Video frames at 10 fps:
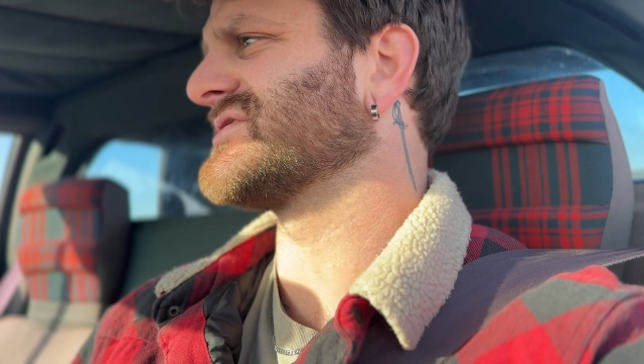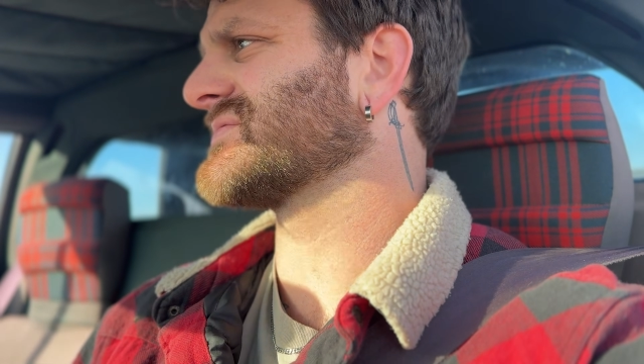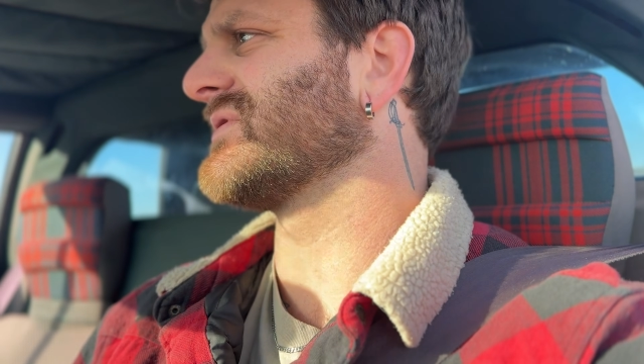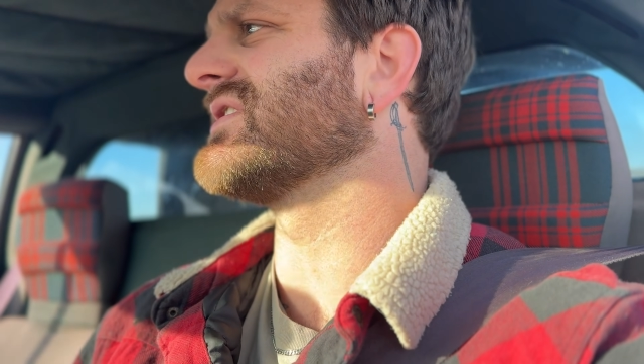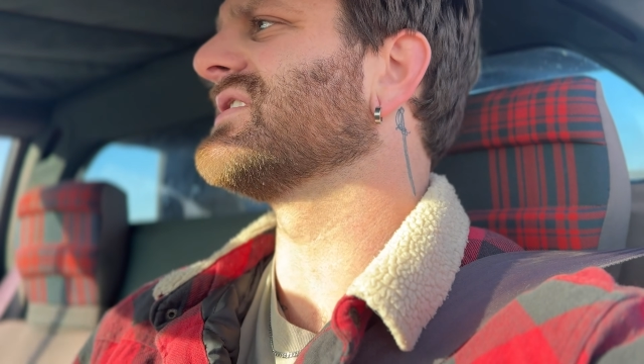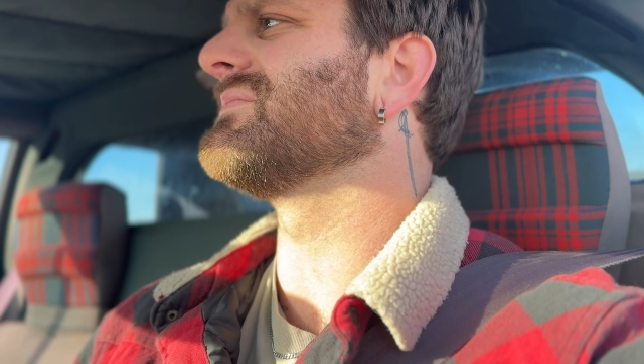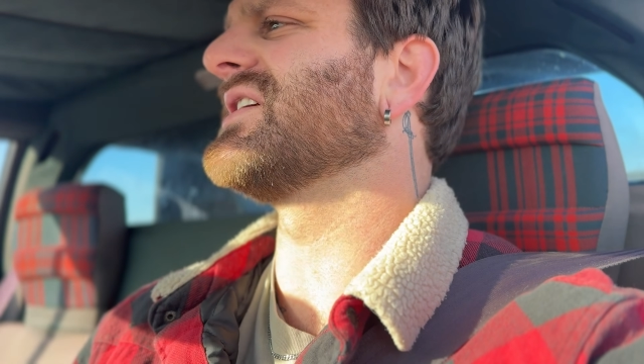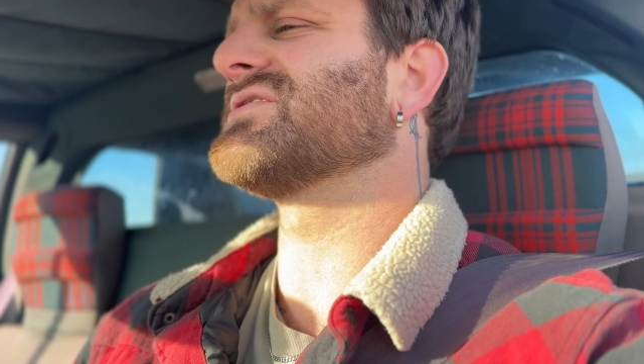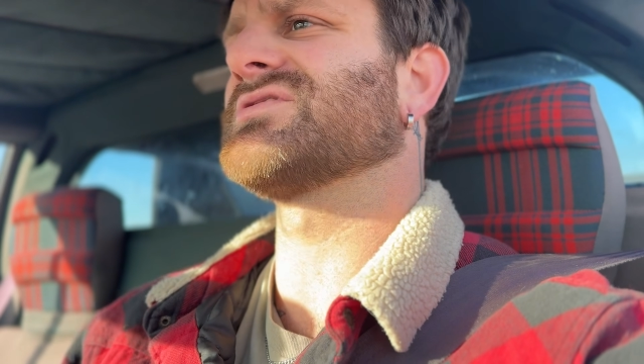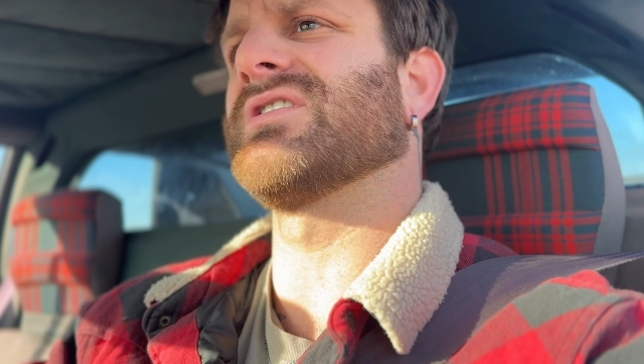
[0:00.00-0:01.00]
I just wanted to
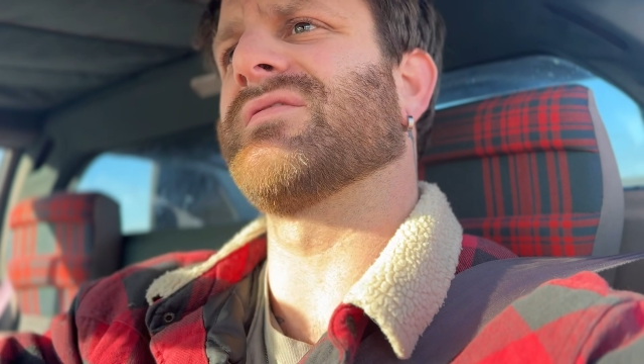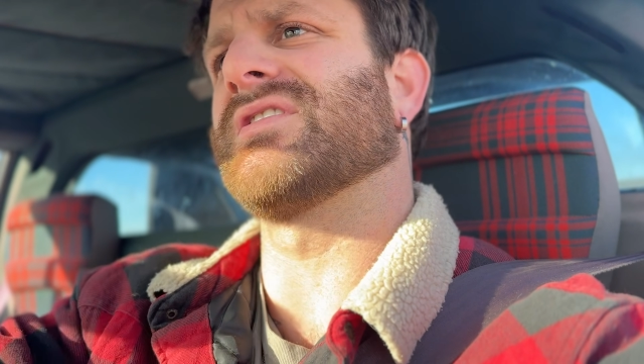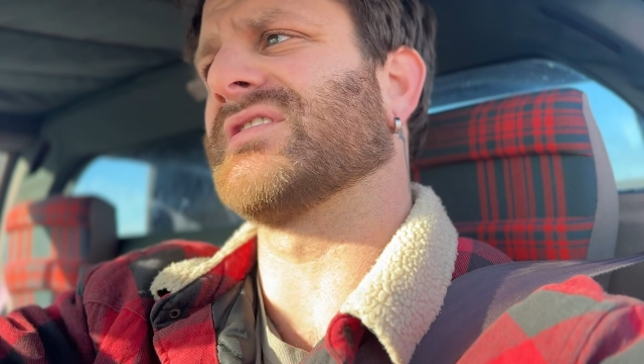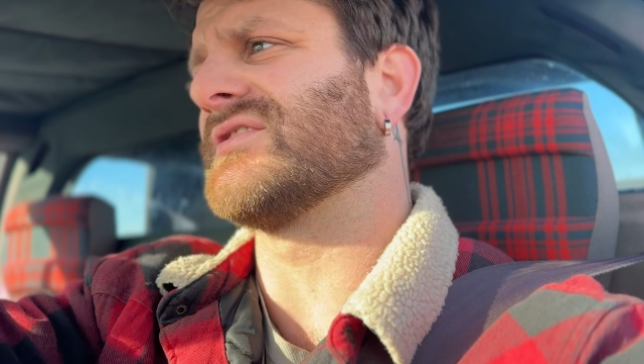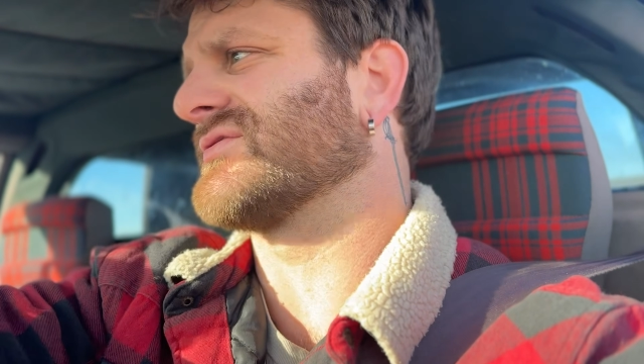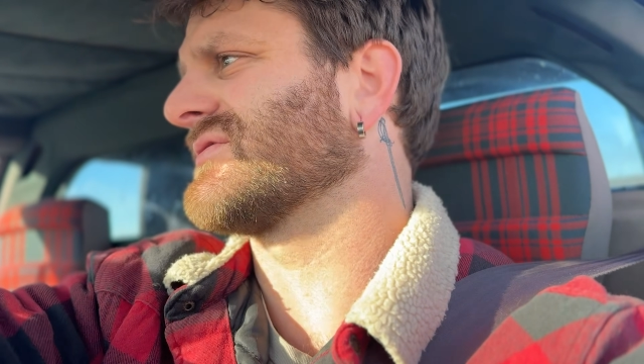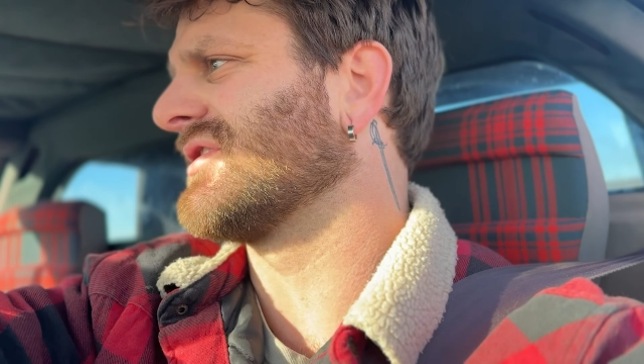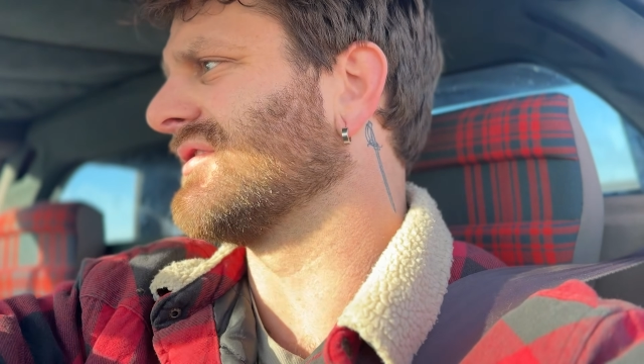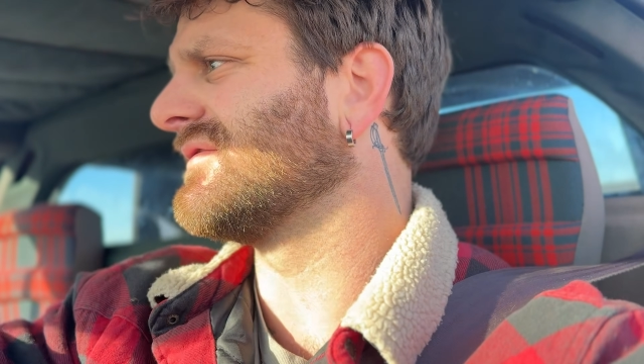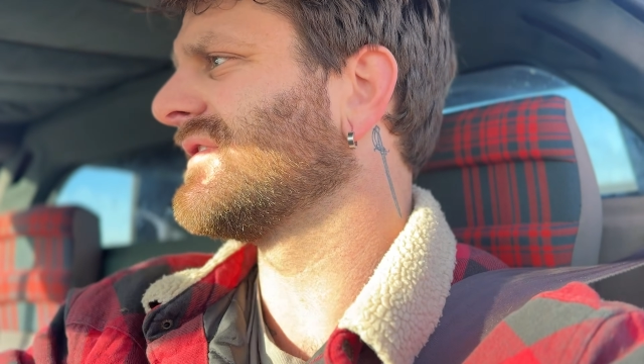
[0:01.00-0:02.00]
make sure everything
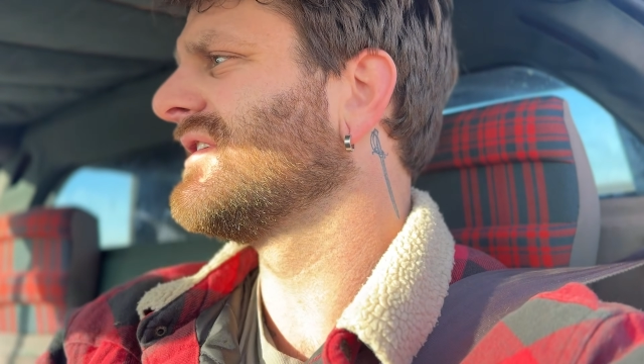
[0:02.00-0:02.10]
drove.